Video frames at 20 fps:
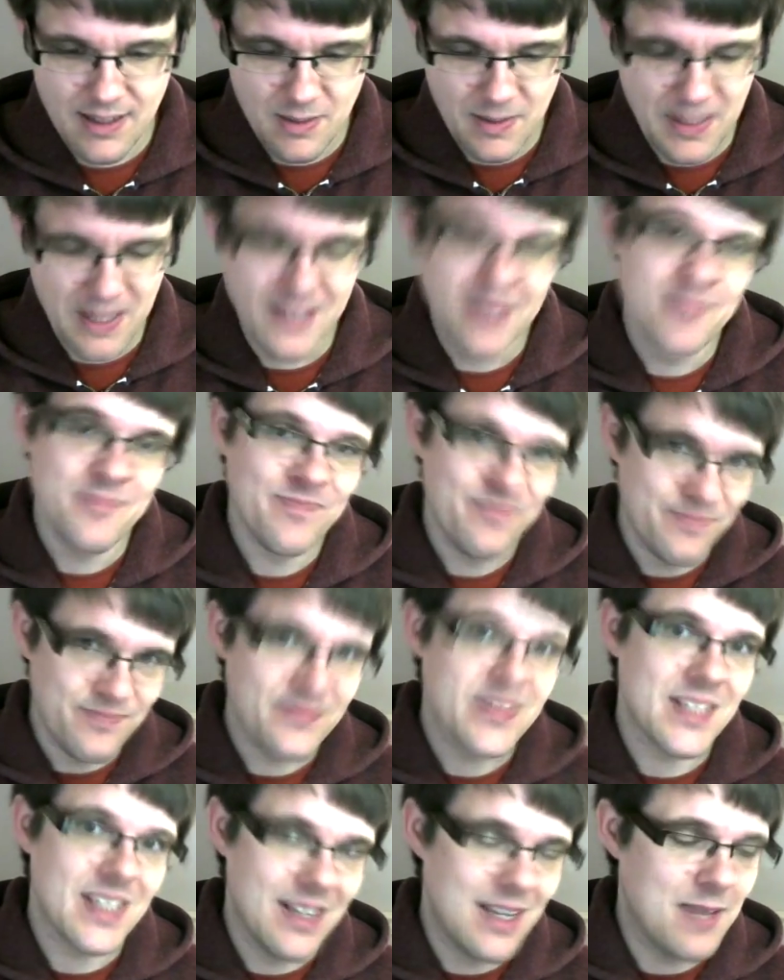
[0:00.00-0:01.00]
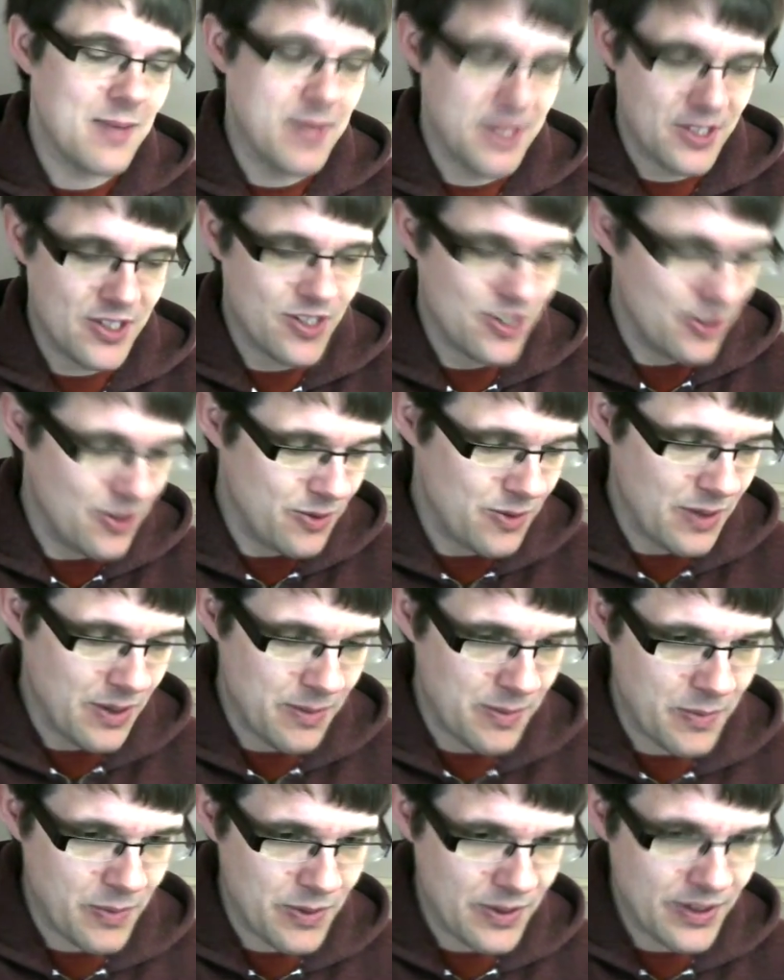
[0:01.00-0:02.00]
I mean, Lemmings 2, I
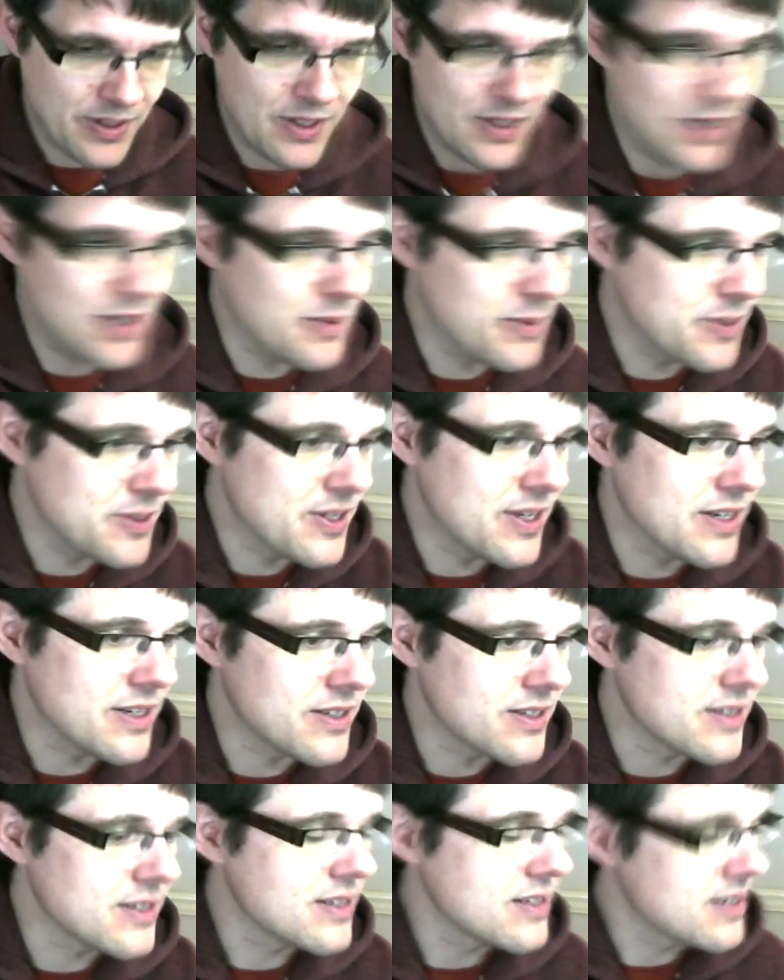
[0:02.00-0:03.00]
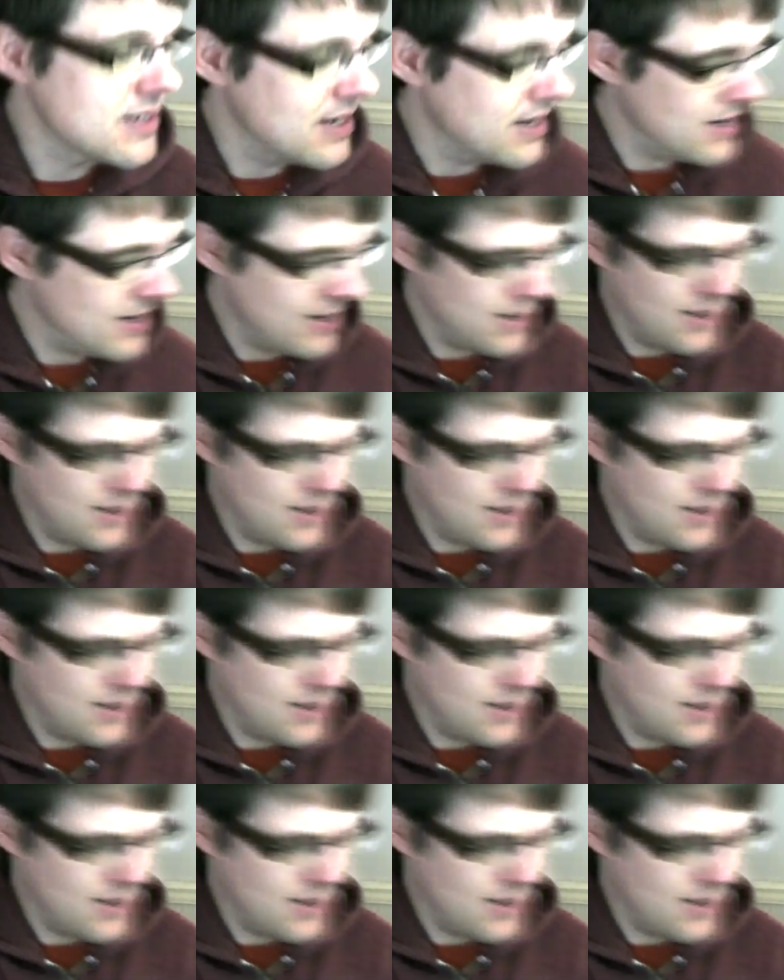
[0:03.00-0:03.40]
mean, what year was this, does it say?